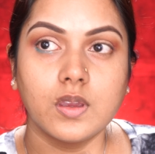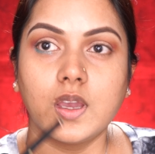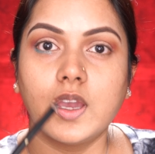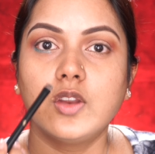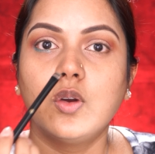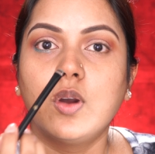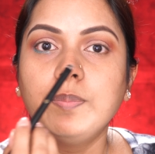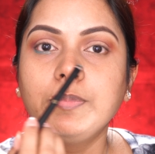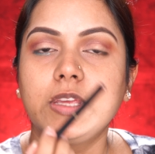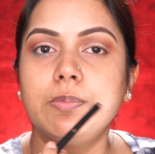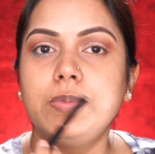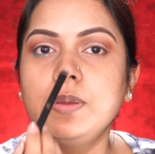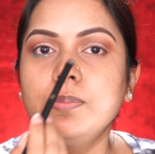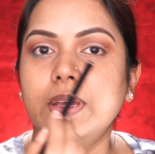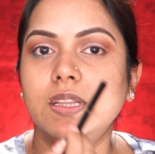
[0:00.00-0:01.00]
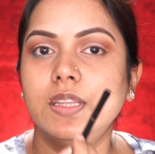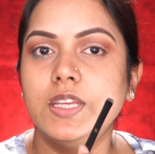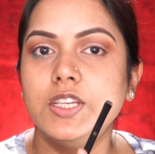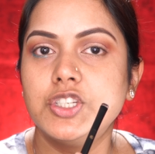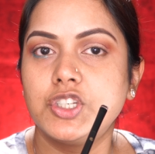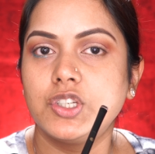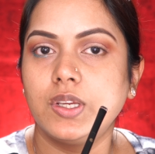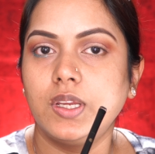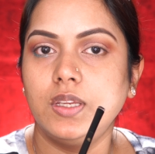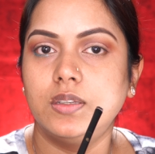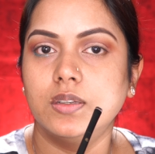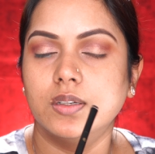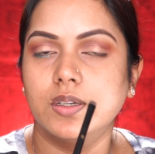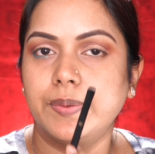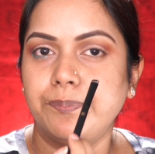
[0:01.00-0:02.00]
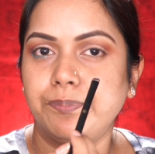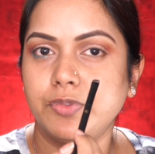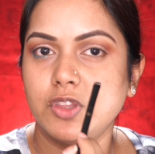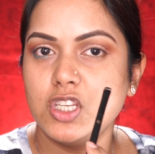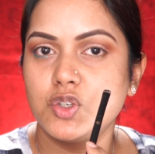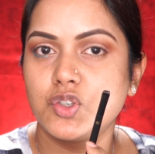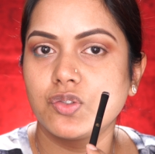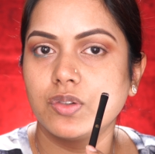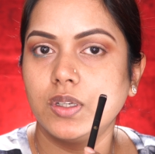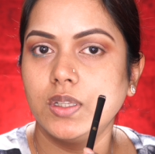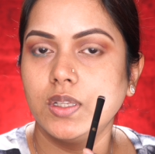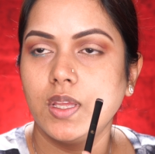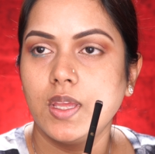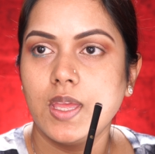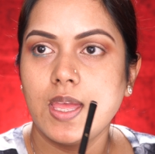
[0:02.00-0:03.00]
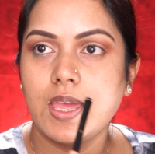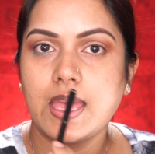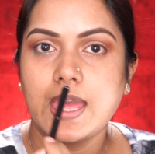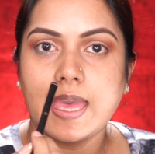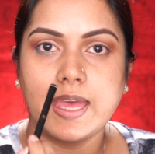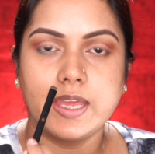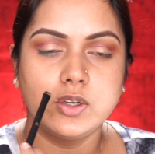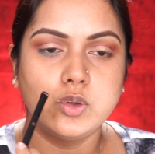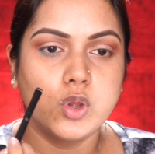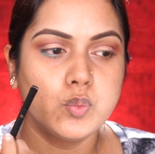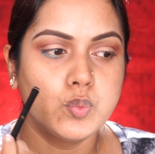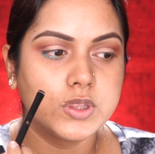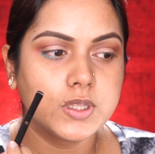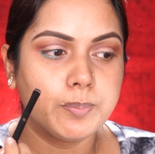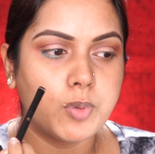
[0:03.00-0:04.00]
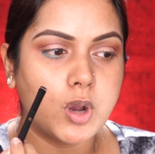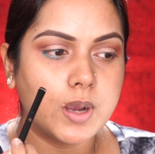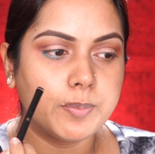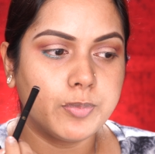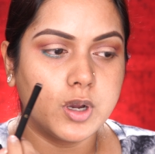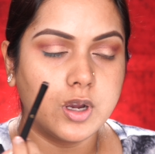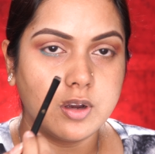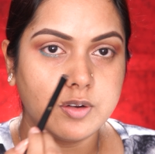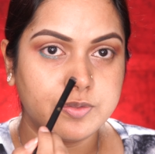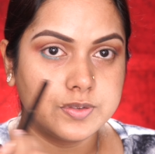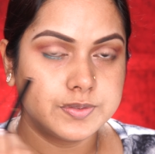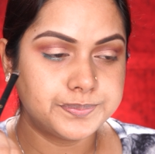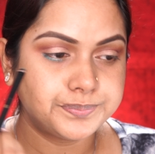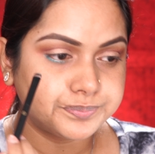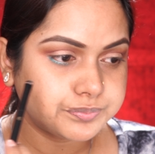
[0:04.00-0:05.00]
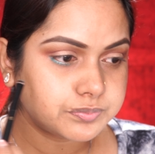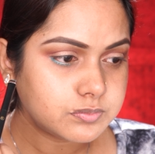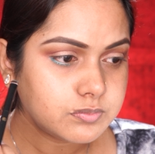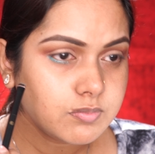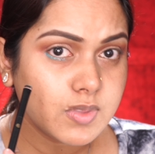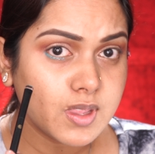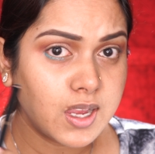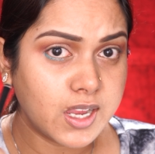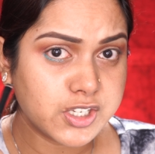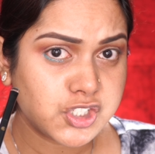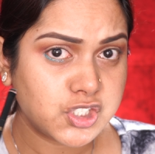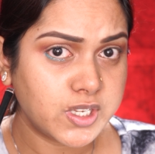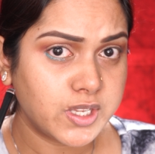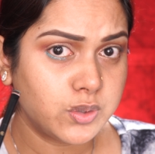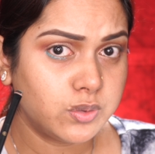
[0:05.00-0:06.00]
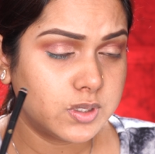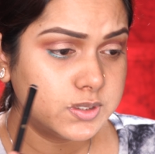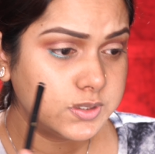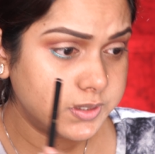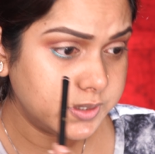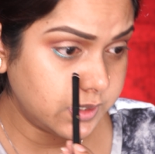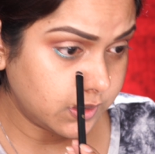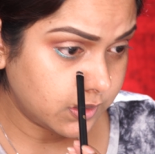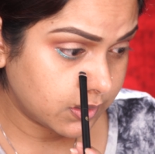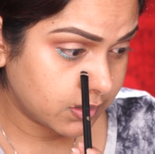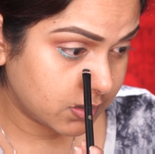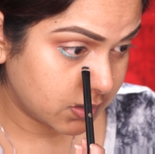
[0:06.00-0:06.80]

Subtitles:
I know I'm keeping my lid shade neutral and going with a pop of eyeshadow underneath.